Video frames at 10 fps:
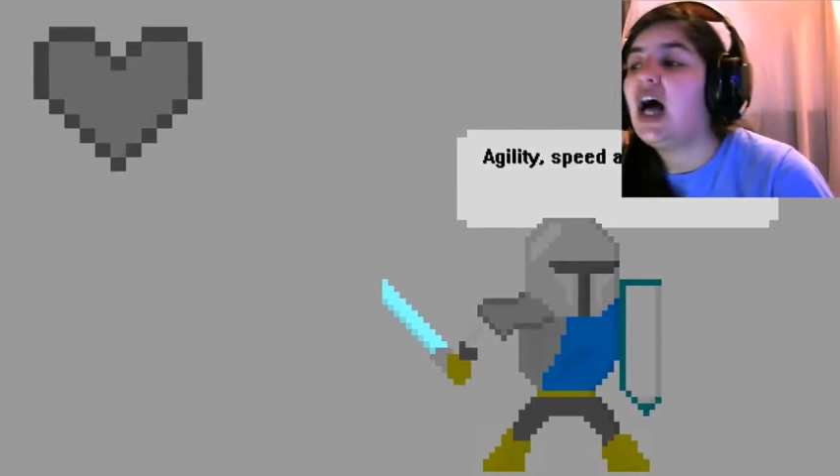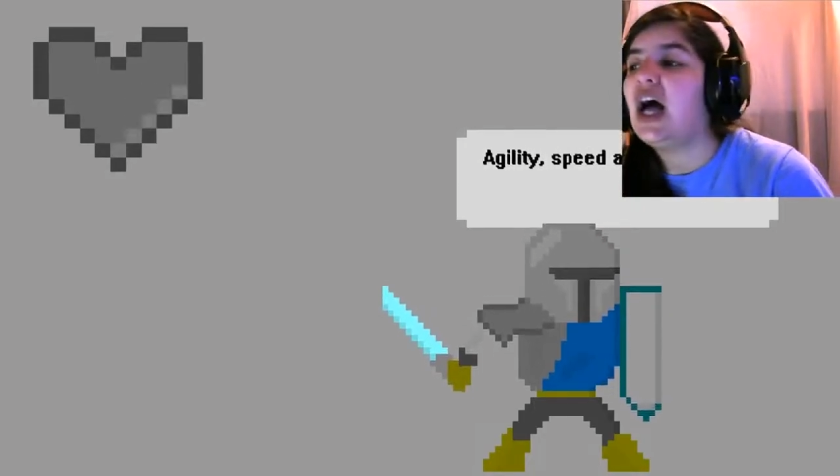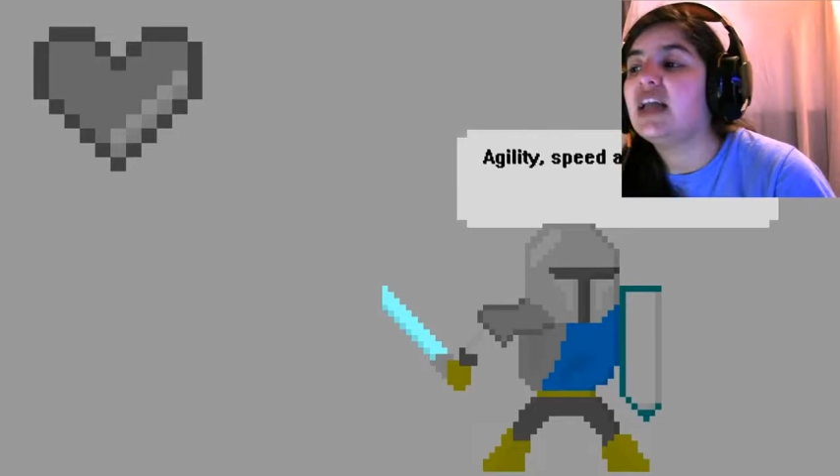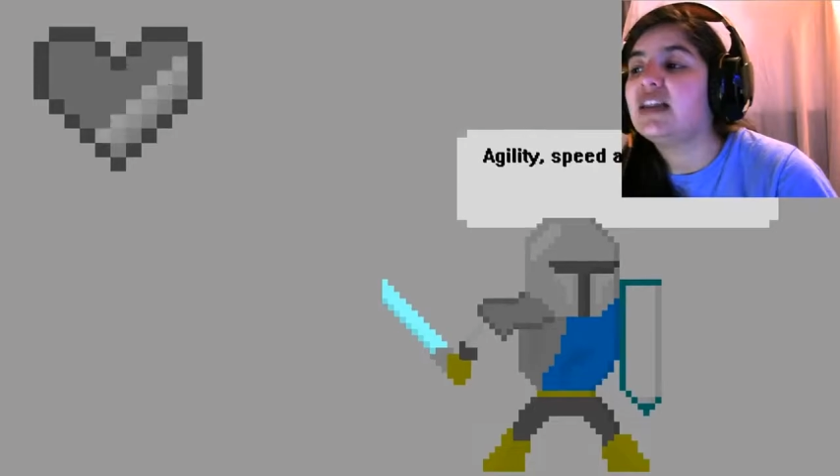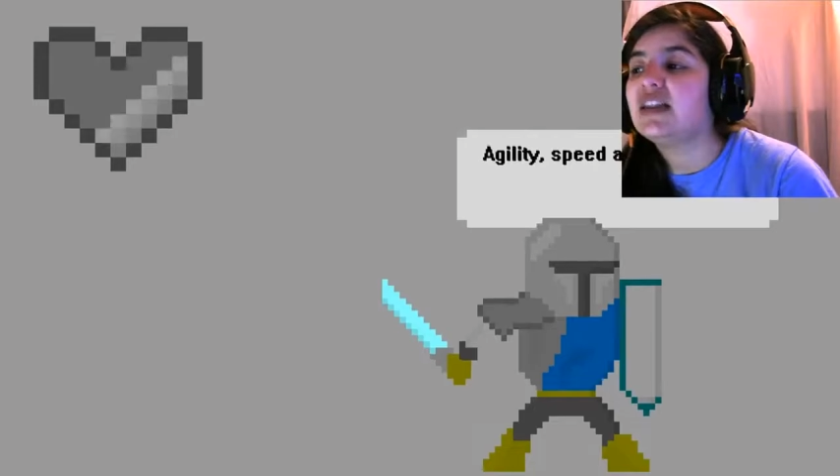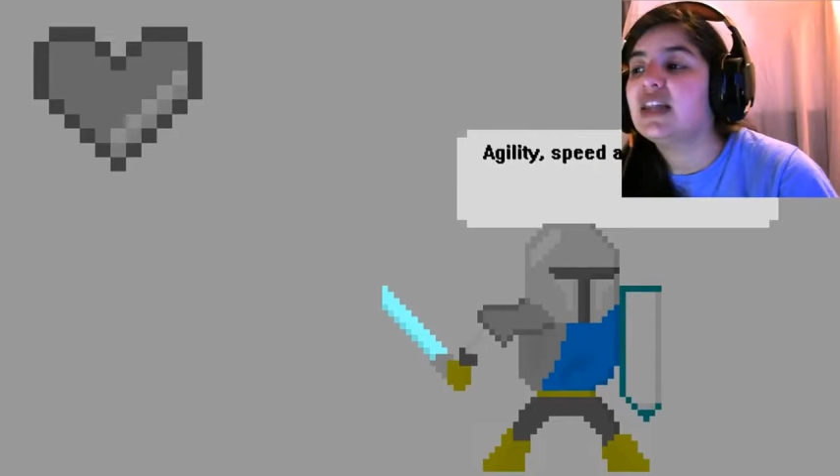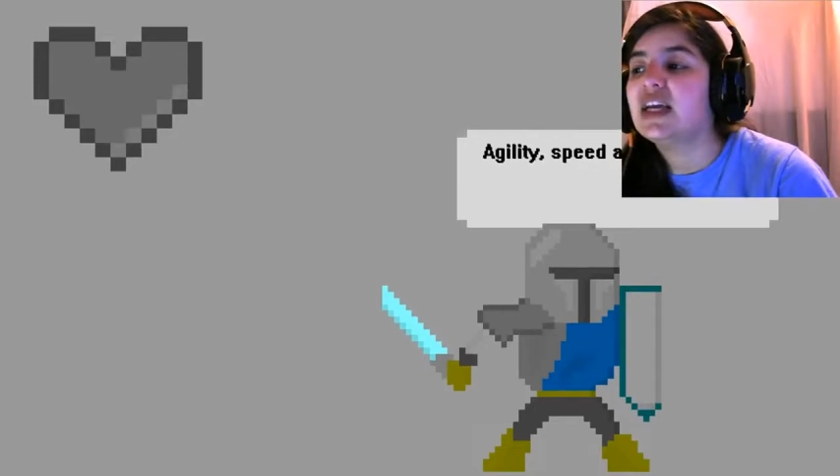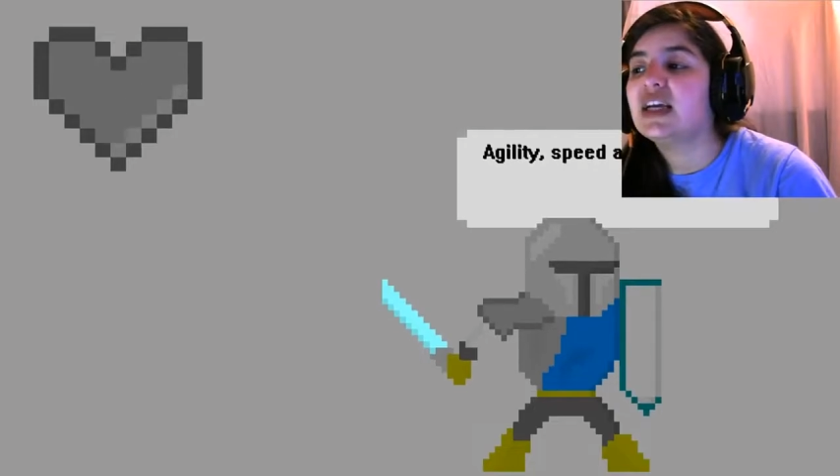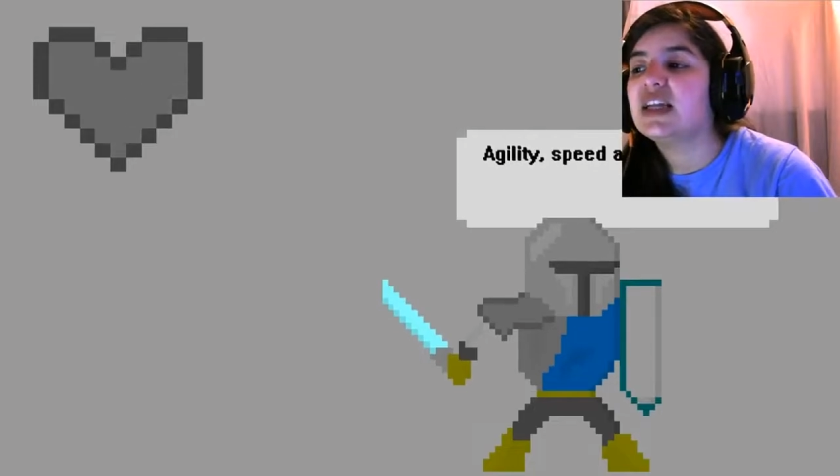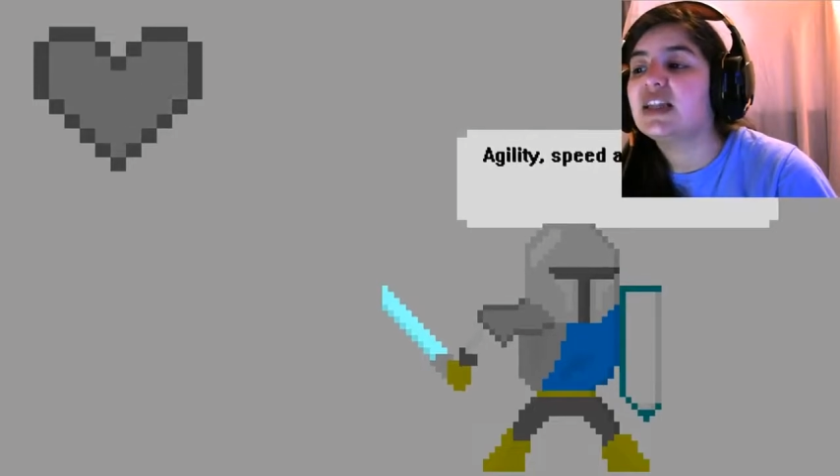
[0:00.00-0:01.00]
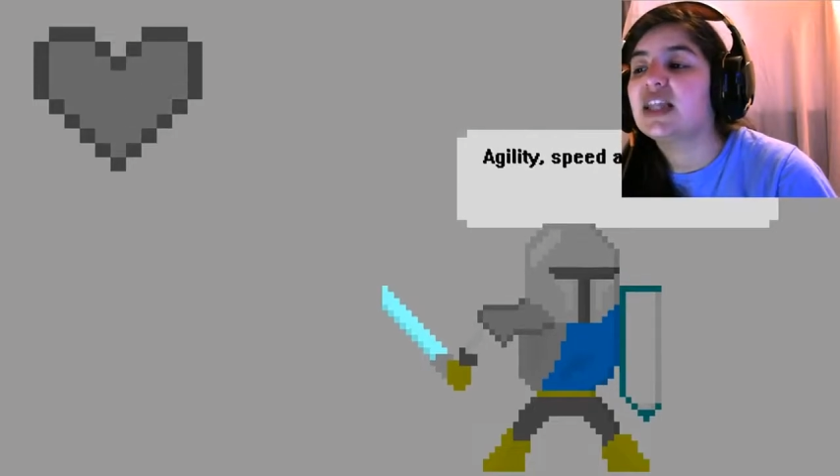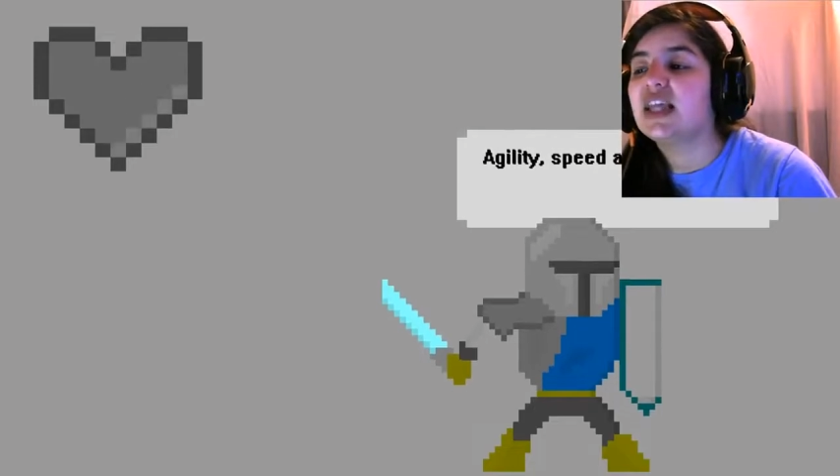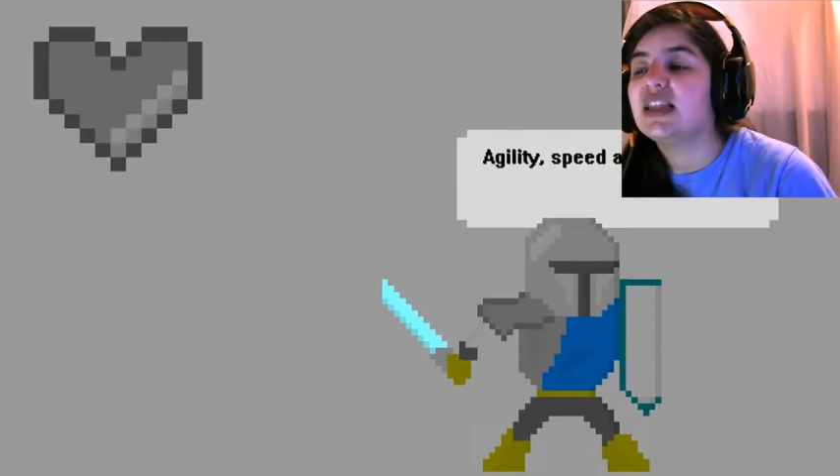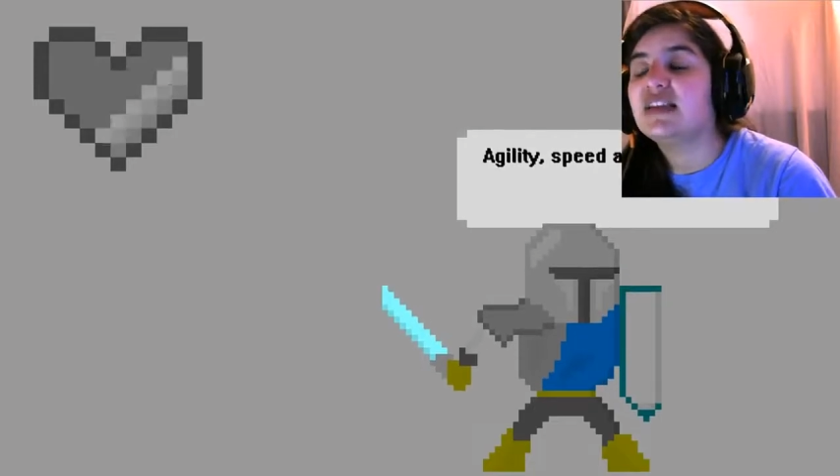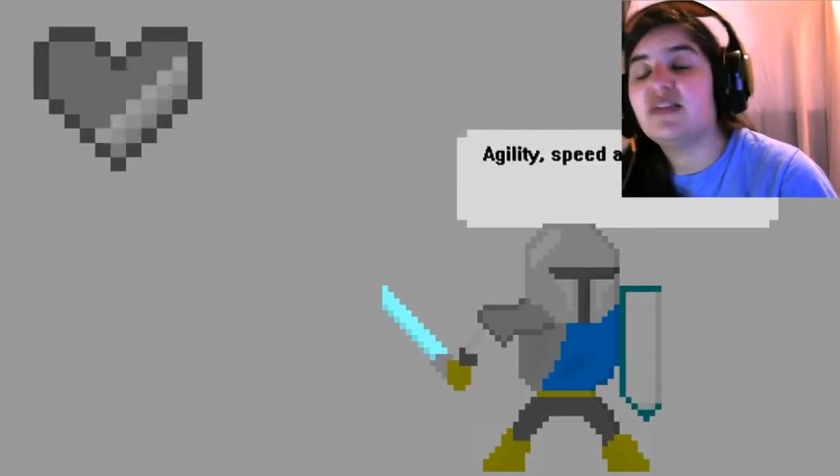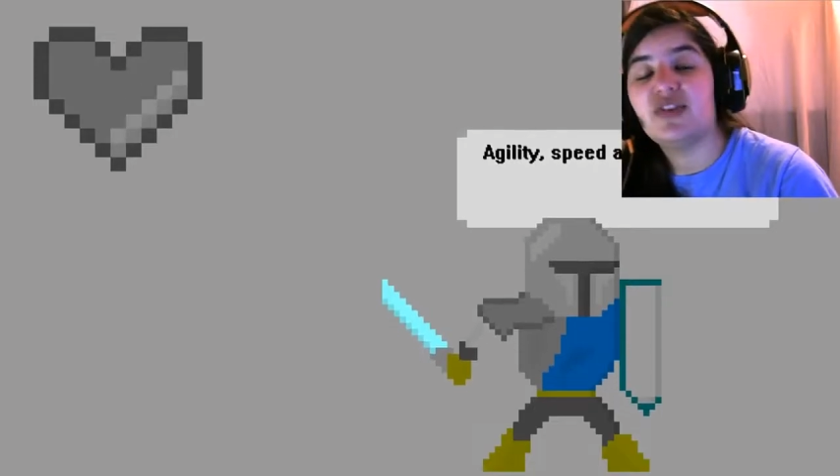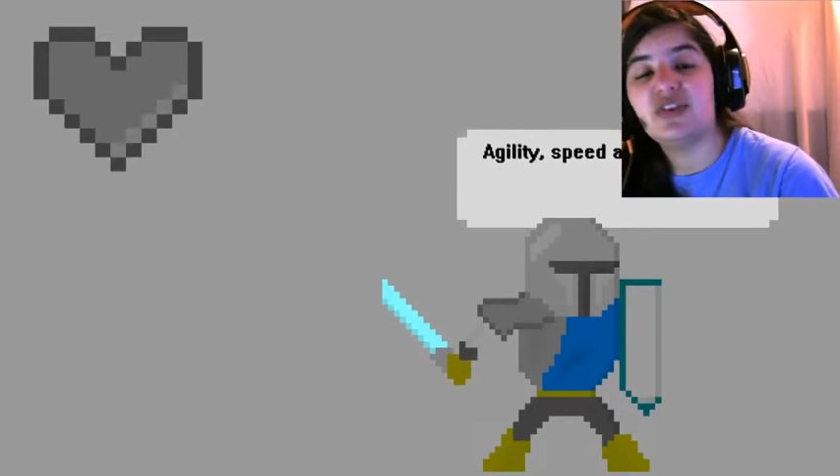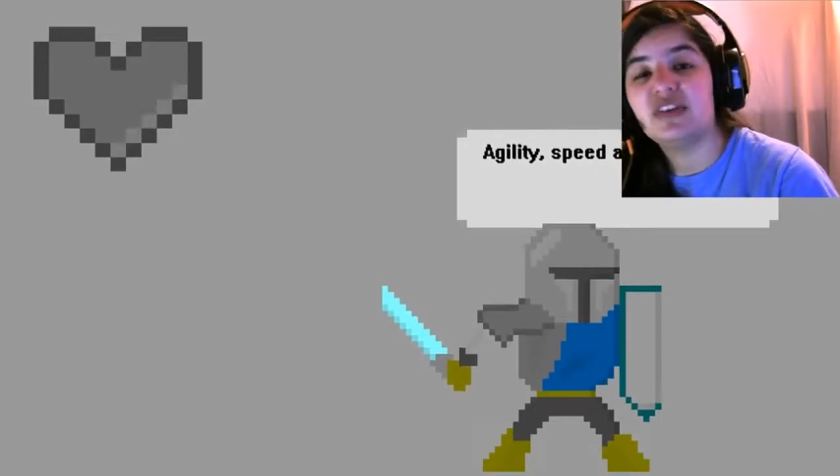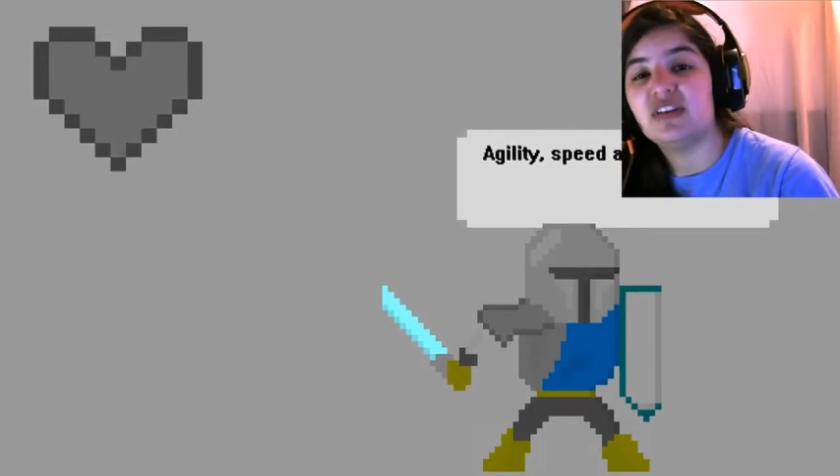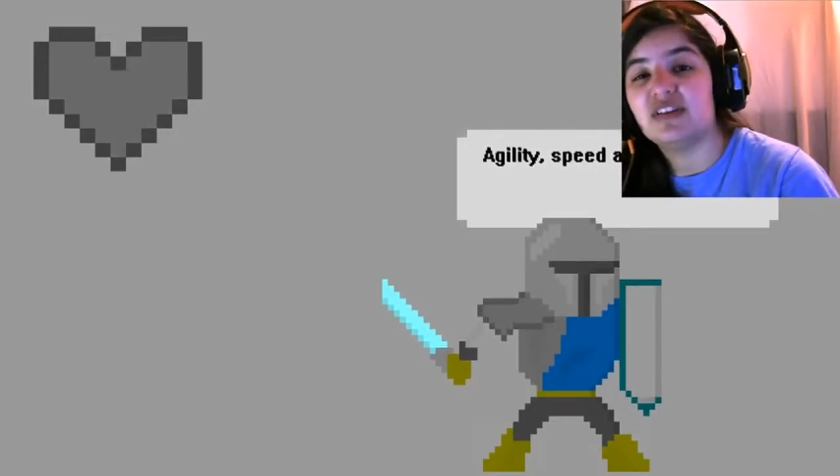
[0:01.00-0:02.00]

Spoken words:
I think that the difficulty